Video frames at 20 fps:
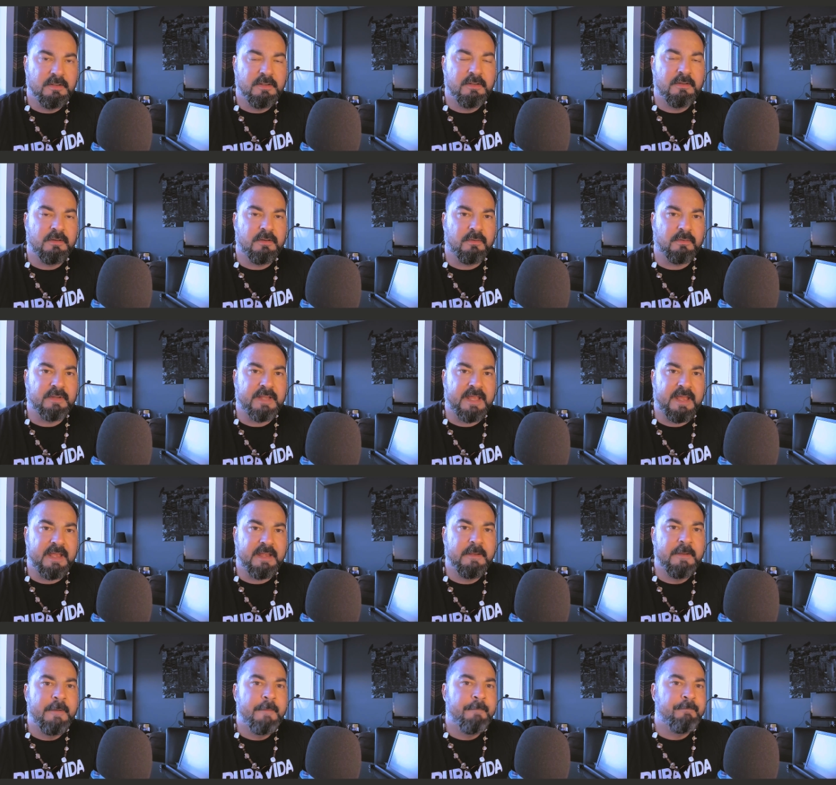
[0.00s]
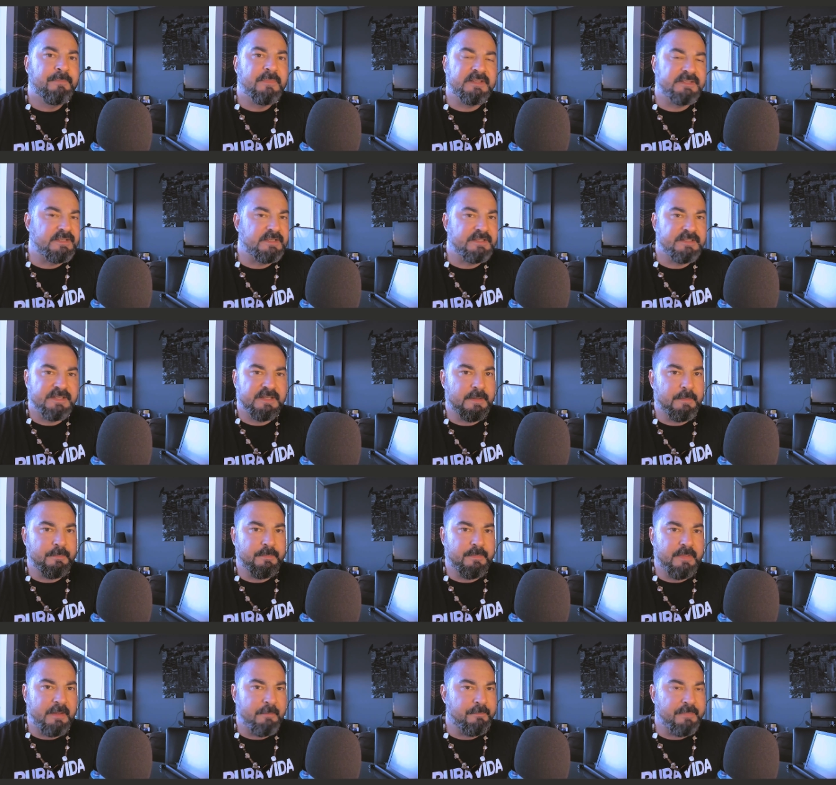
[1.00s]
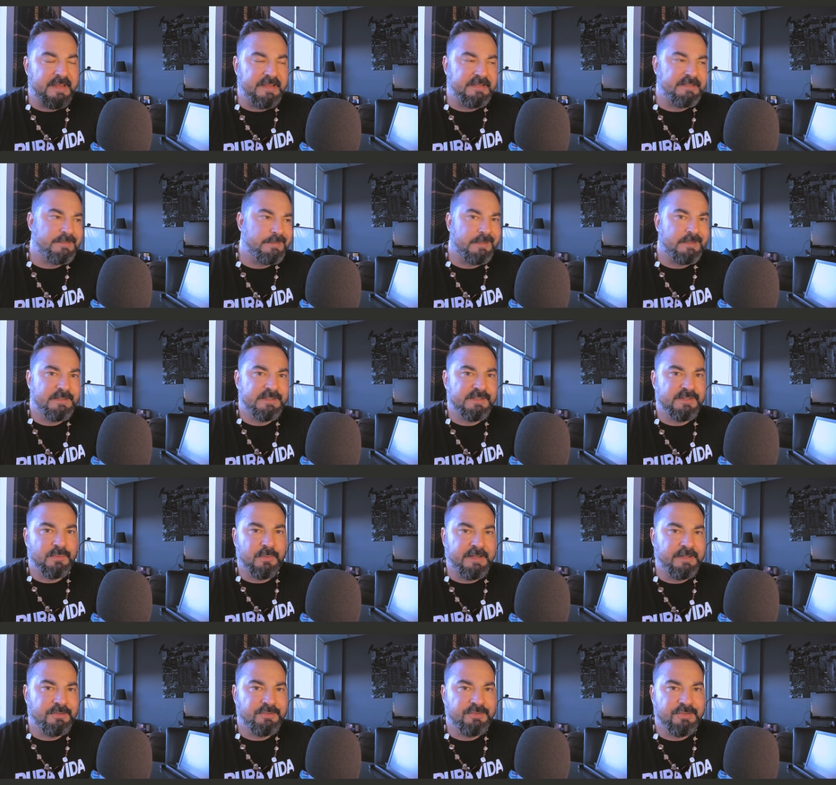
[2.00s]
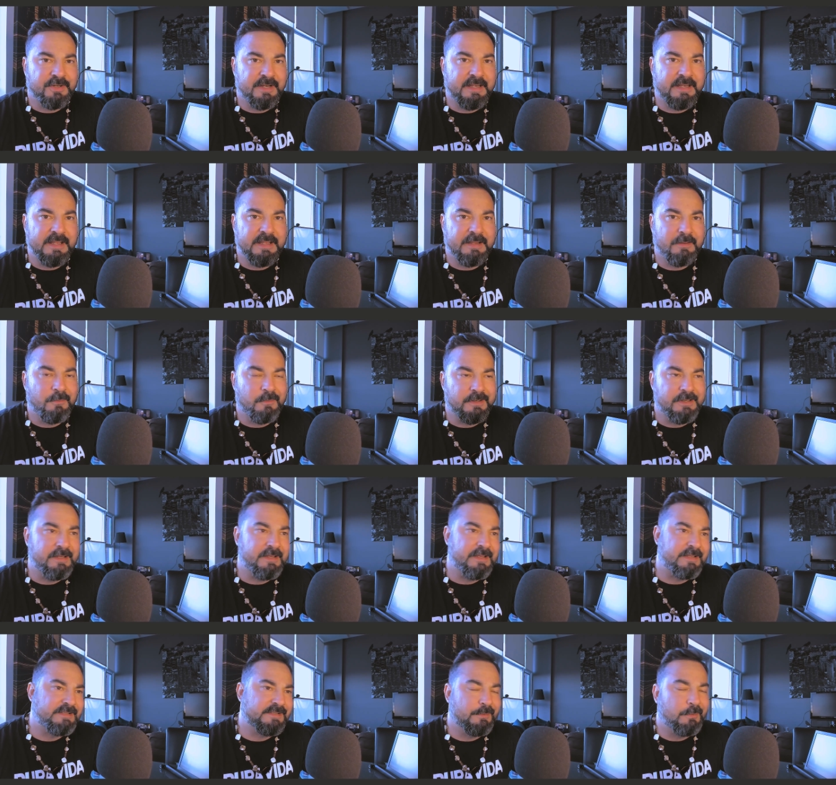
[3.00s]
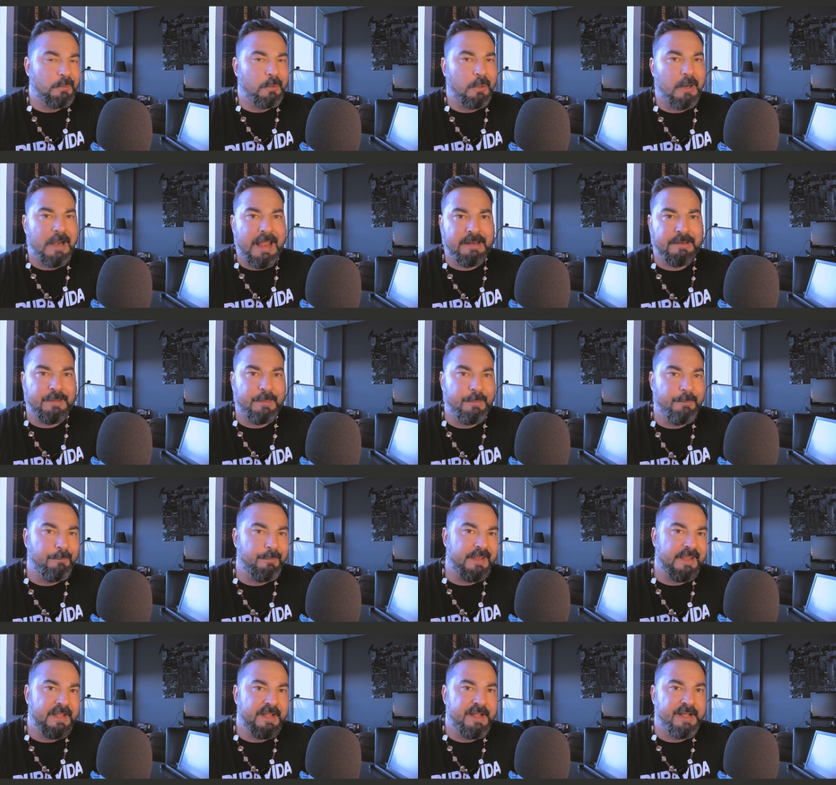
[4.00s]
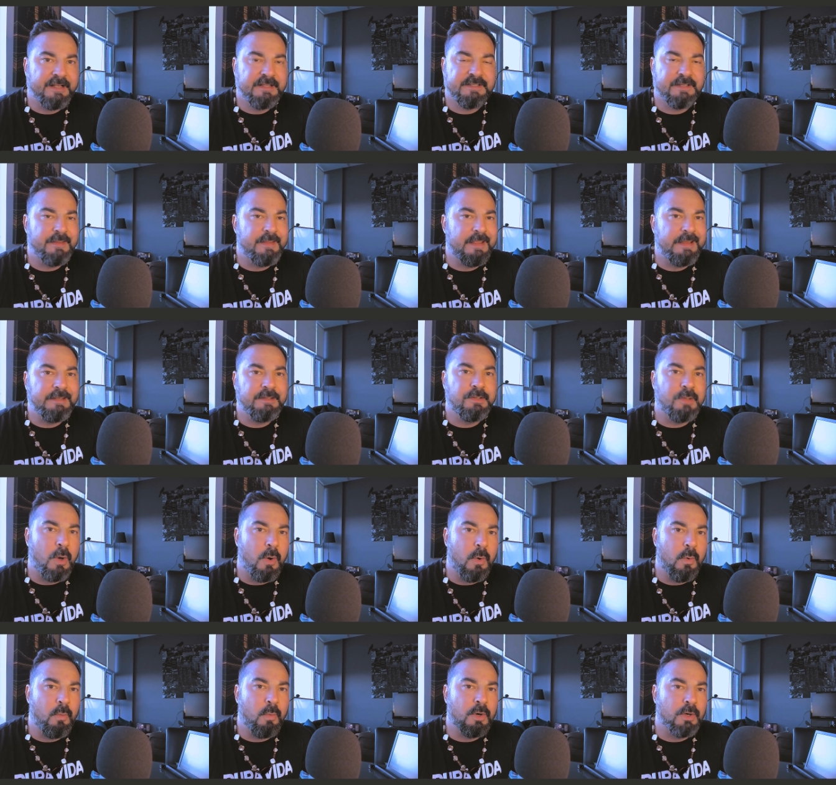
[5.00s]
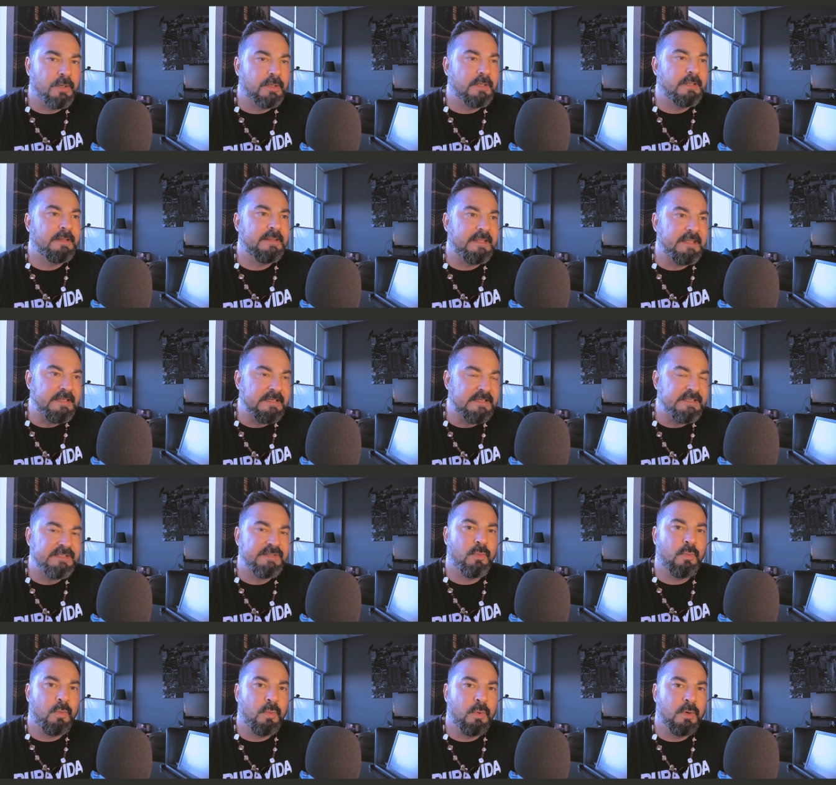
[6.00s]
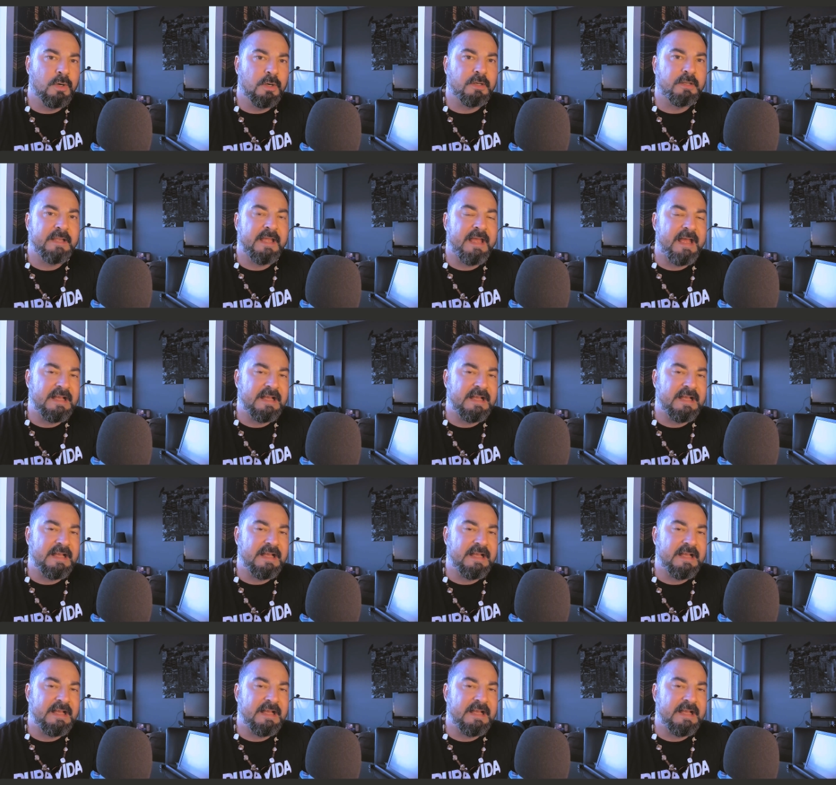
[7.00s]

Okay, this isn't a basic swing trading where you get some random picks and they don't work. These work.